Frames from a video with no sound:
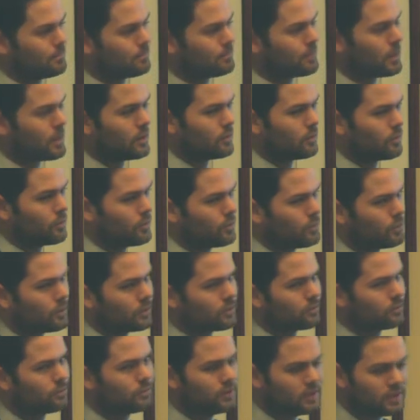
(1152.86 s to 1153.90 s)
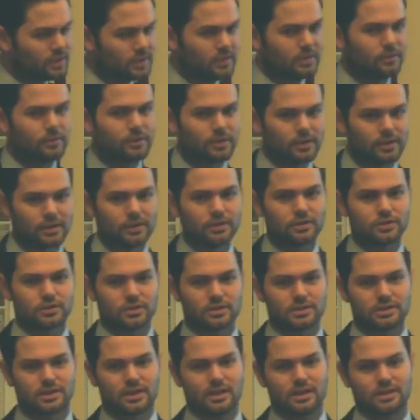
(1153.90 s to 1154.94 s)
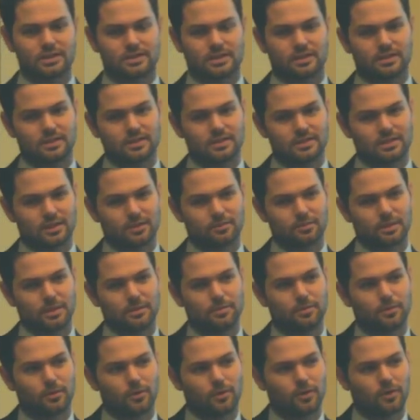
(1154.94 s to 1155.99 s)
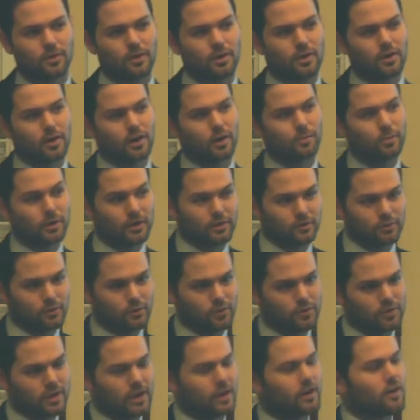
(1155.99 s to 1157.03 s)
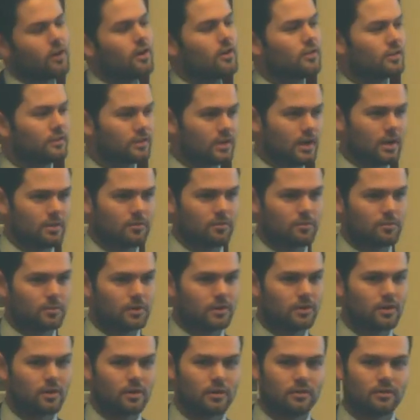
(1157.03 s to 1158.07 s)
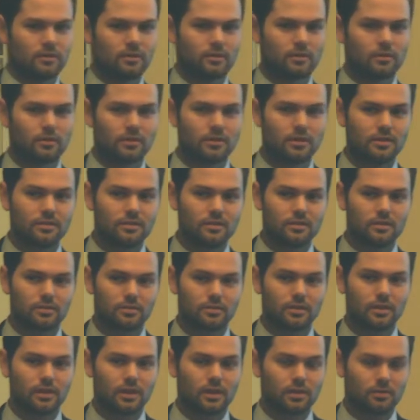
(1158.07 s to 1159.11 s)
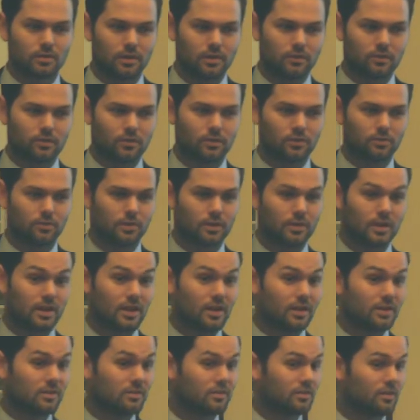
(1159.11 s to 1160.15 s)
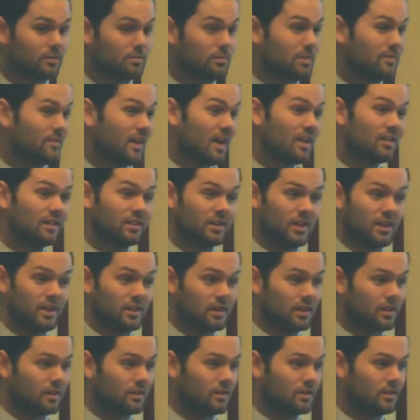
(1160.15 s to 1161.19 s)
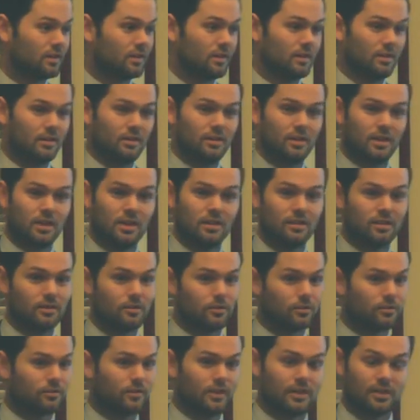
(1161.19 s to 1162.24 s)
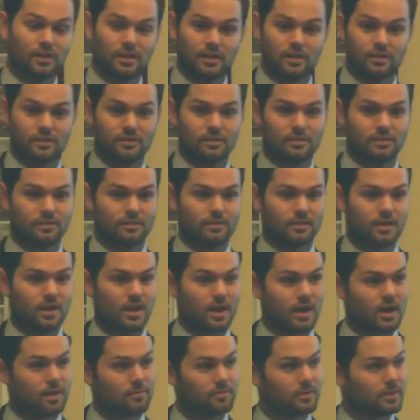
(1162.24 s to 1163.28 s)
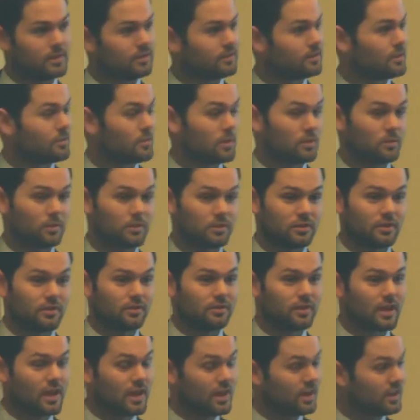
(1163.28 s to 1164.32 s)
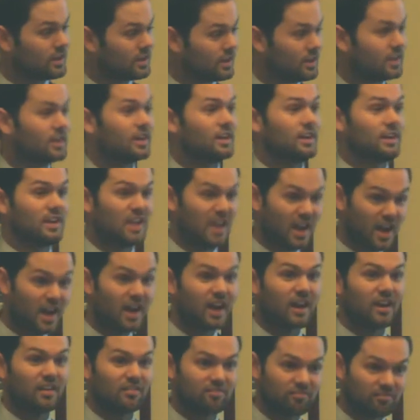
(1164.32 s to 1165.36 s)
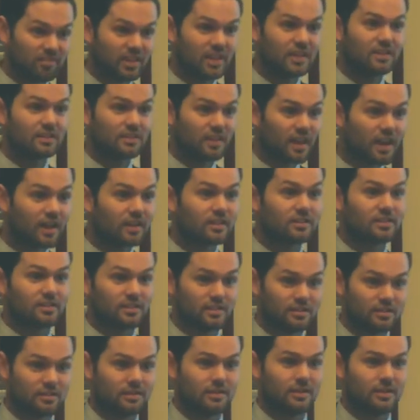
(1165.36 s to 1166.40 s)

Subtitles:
But what's really, really interesting is that these young people are being told that all the time from adults. And so this is really a resource where they can just be validated in those feelings. And someone will just say, yeah, it sucks.